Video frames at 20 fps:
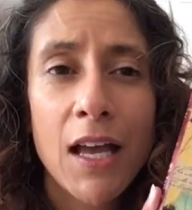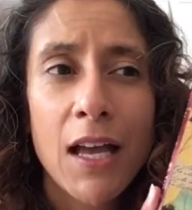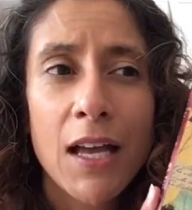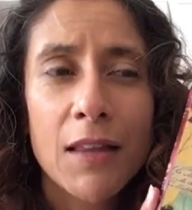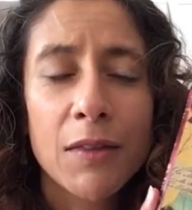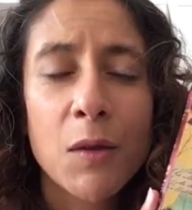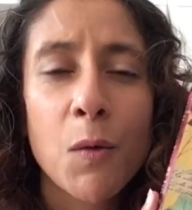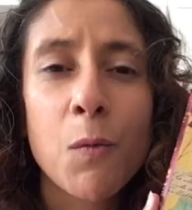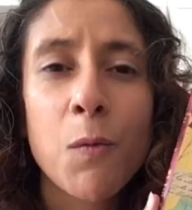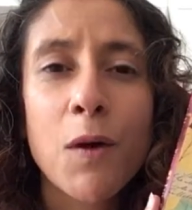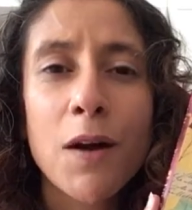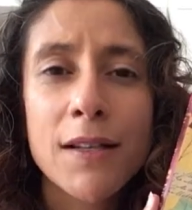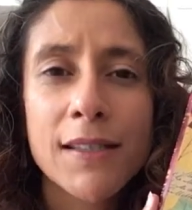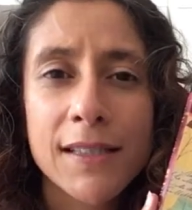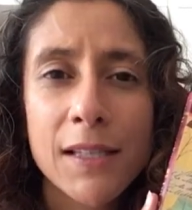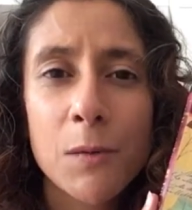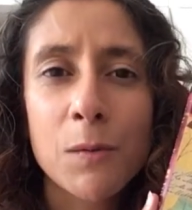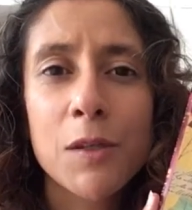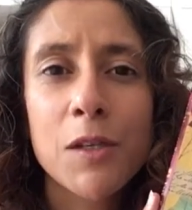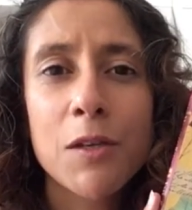the words
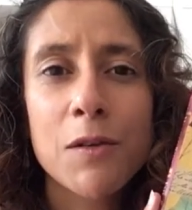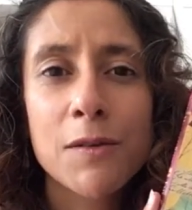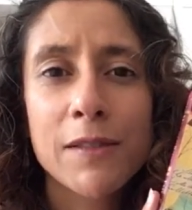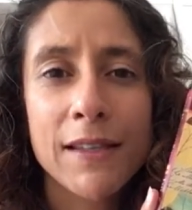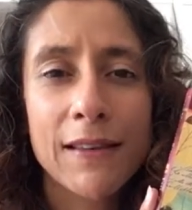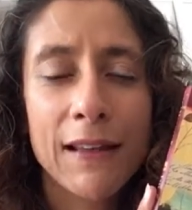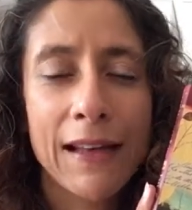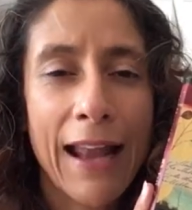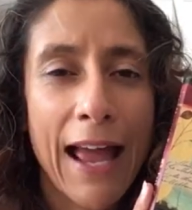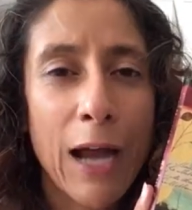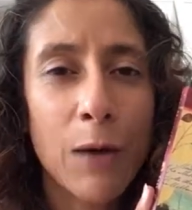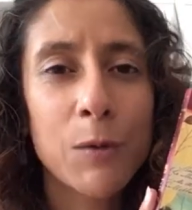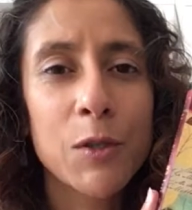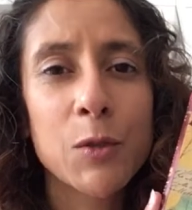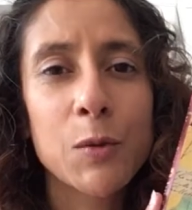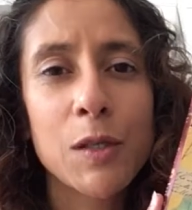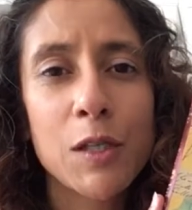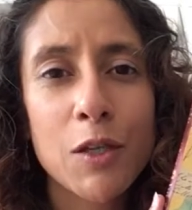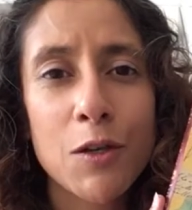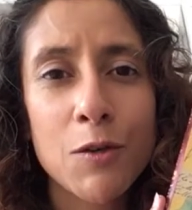that we use and the language
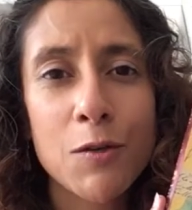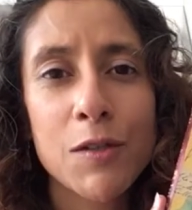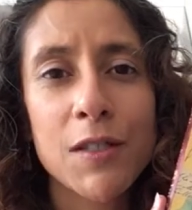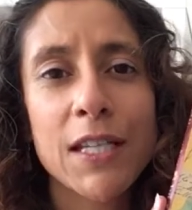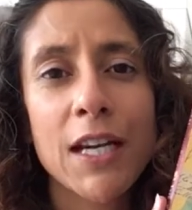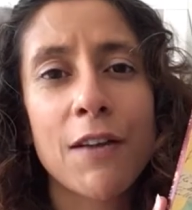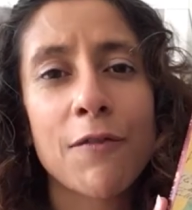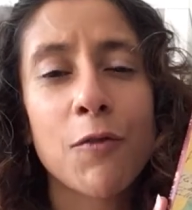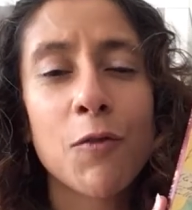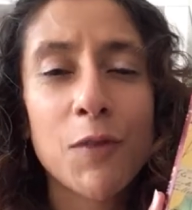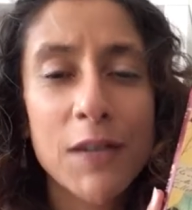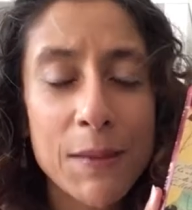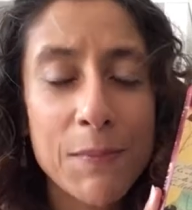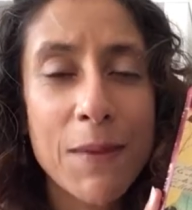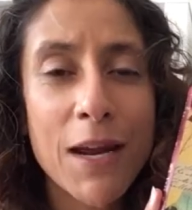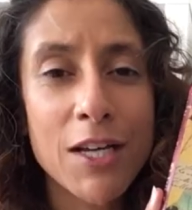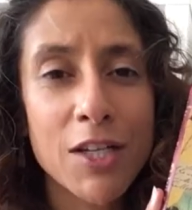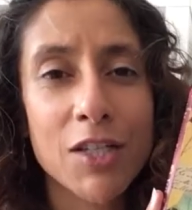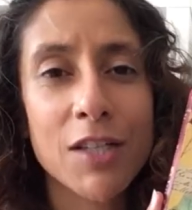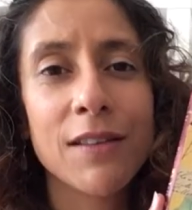we used. And I've already
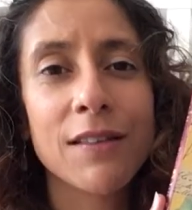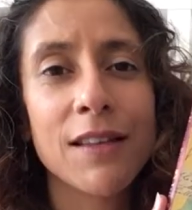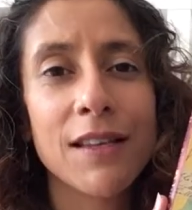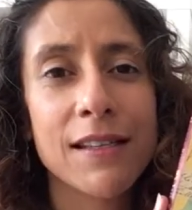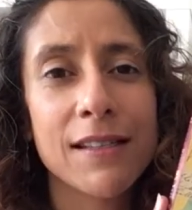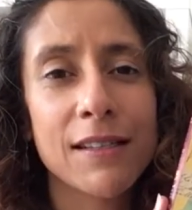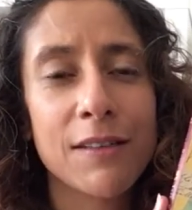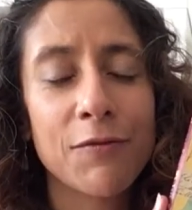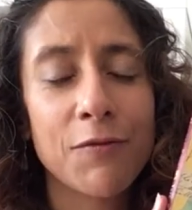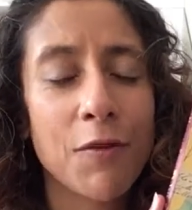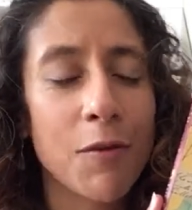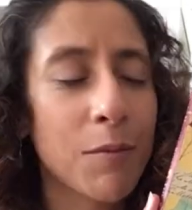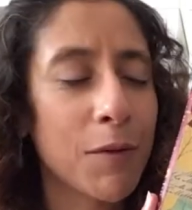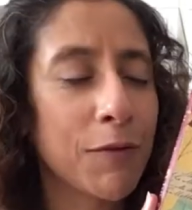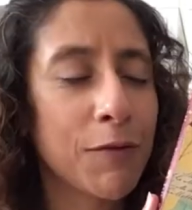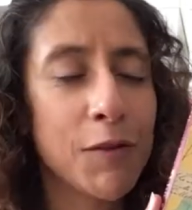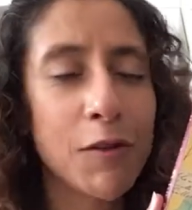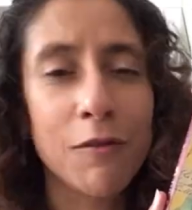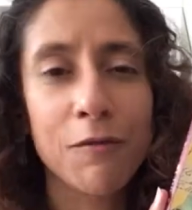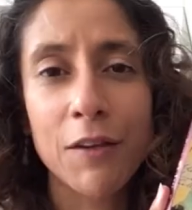mentioned this from a
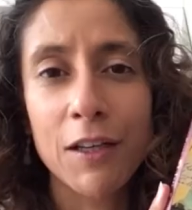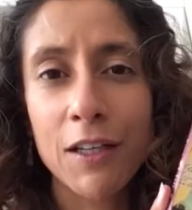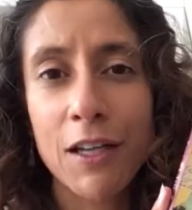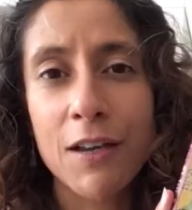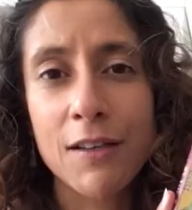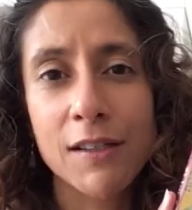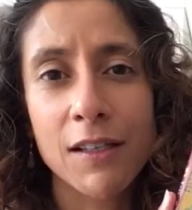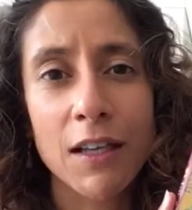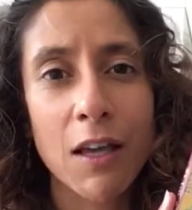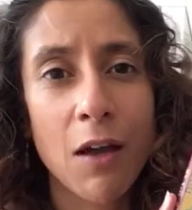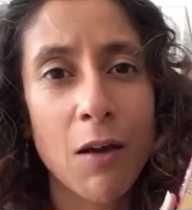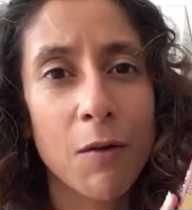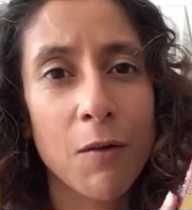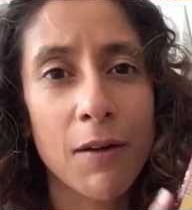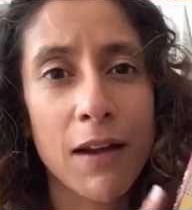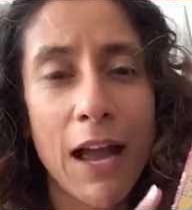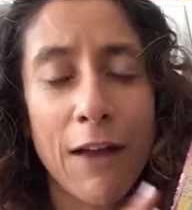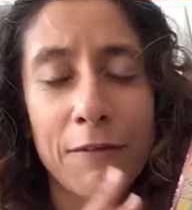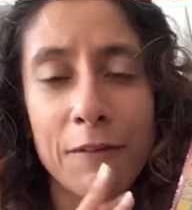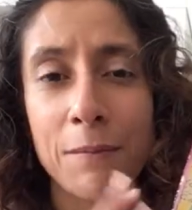few videos ago on
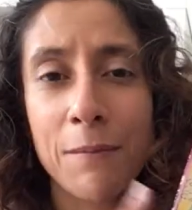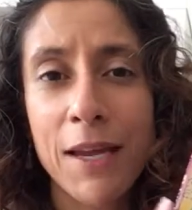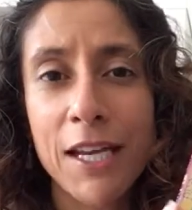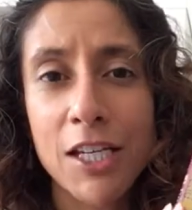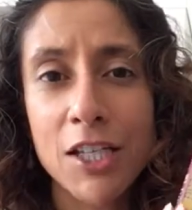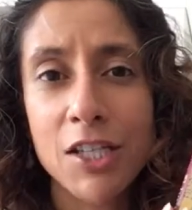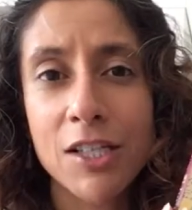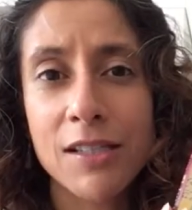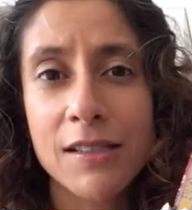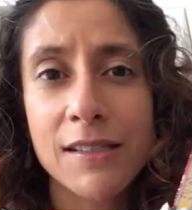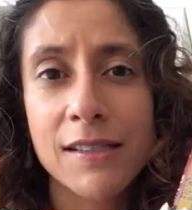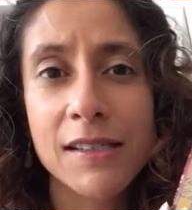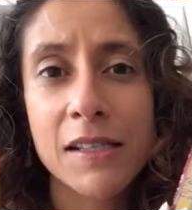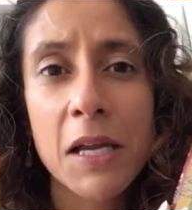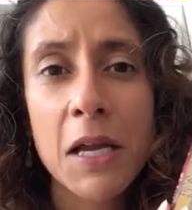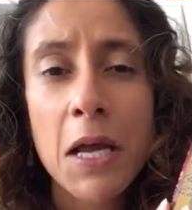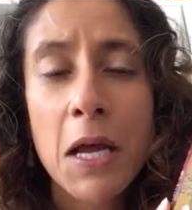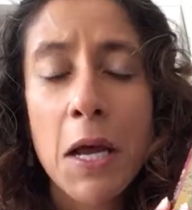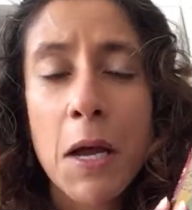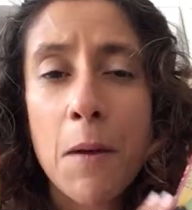affirmations,
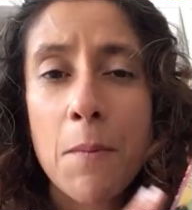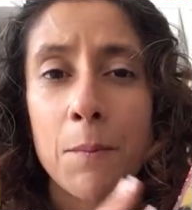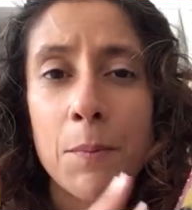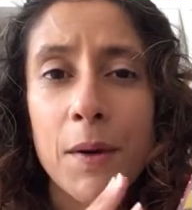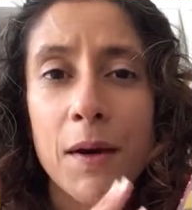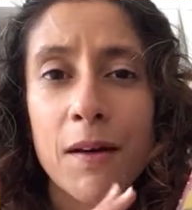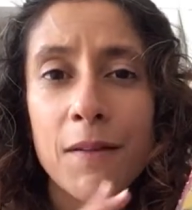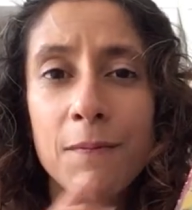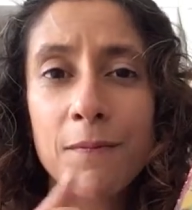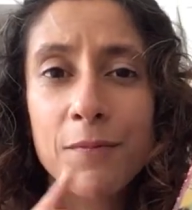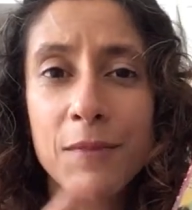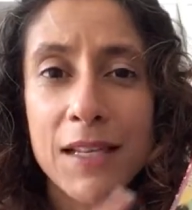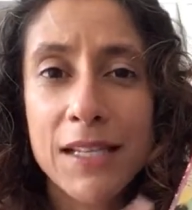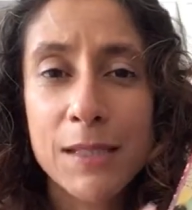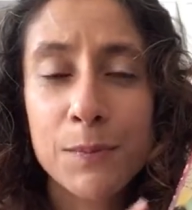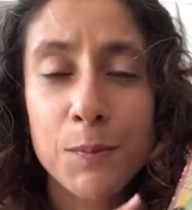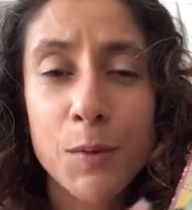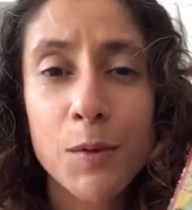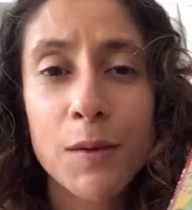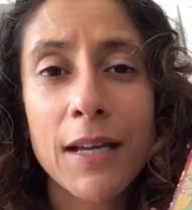but this
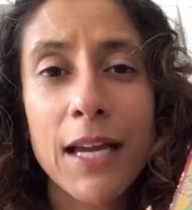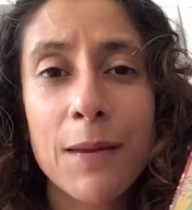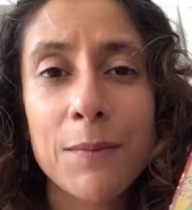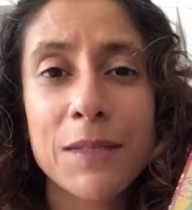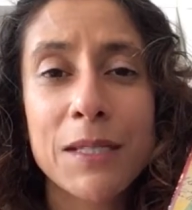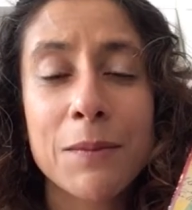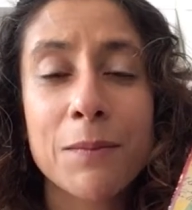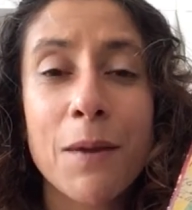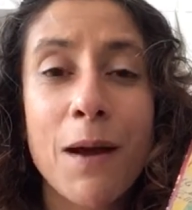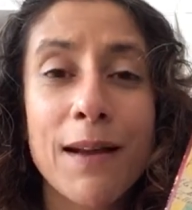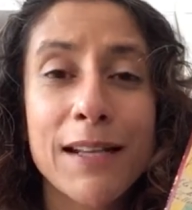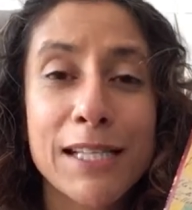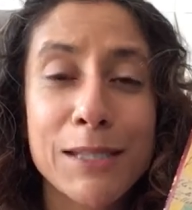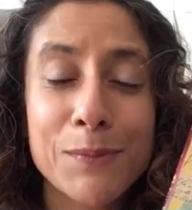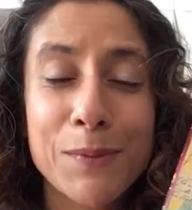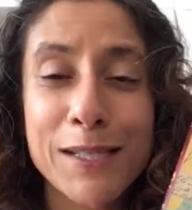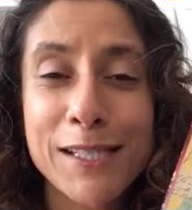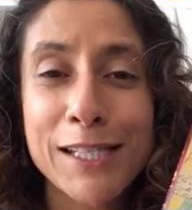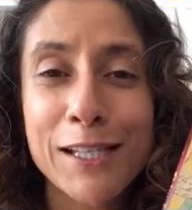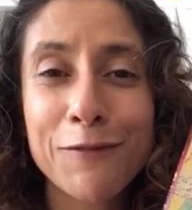book came to mind
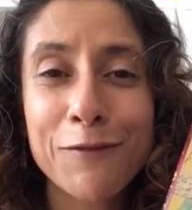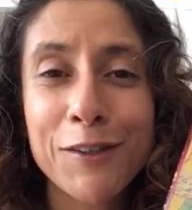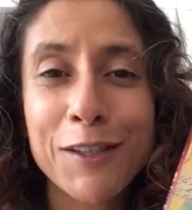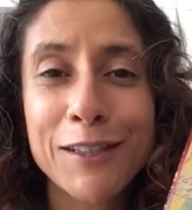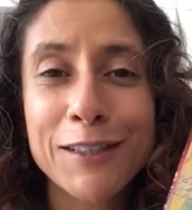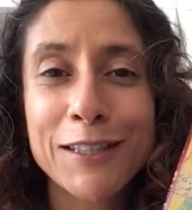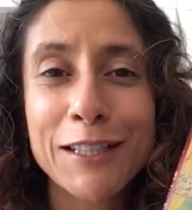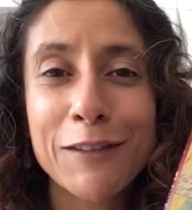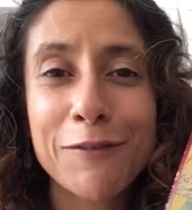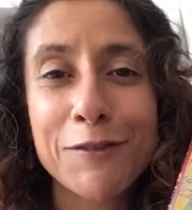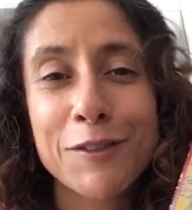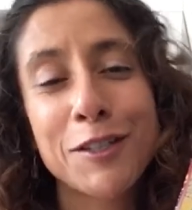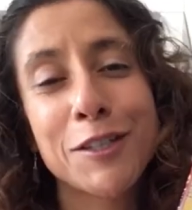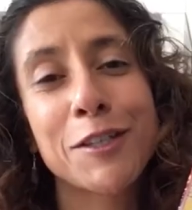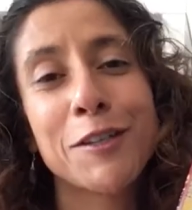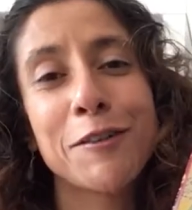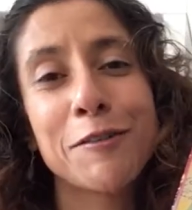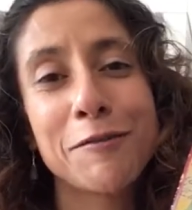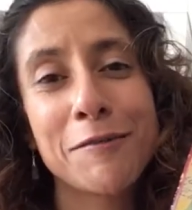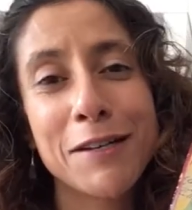specifically for
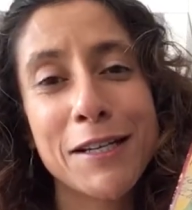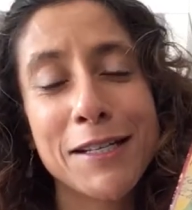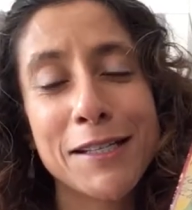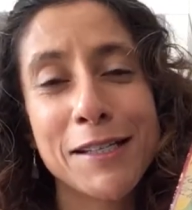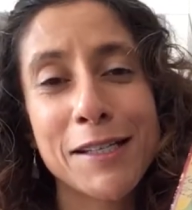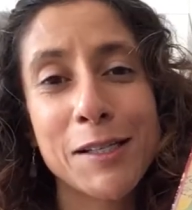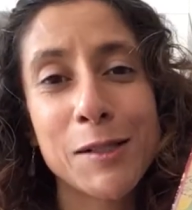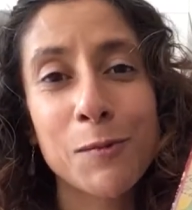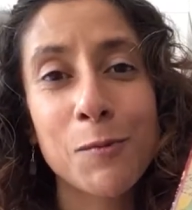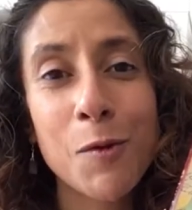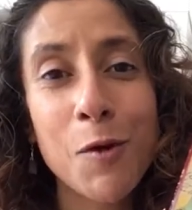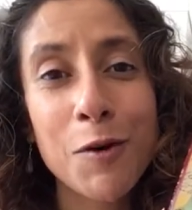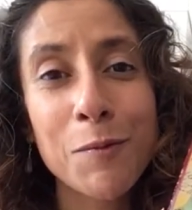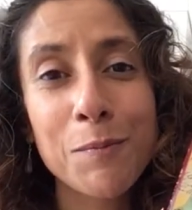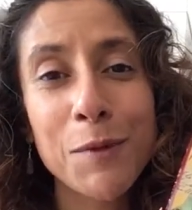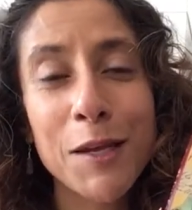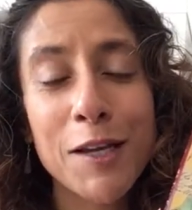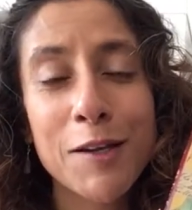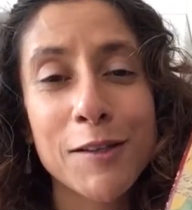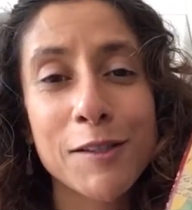two reasons. One,
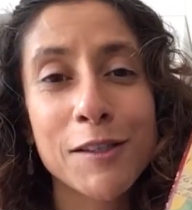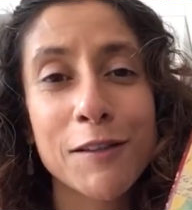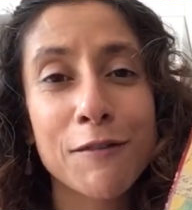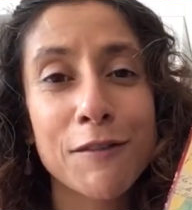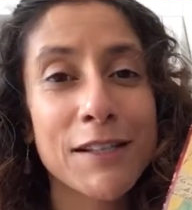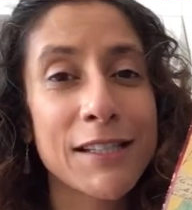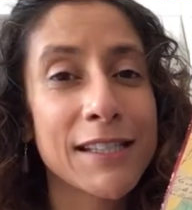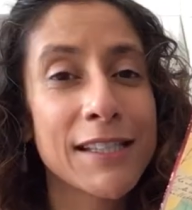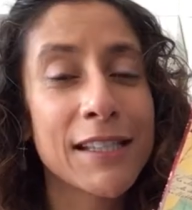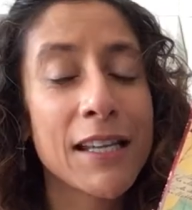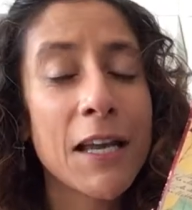because of its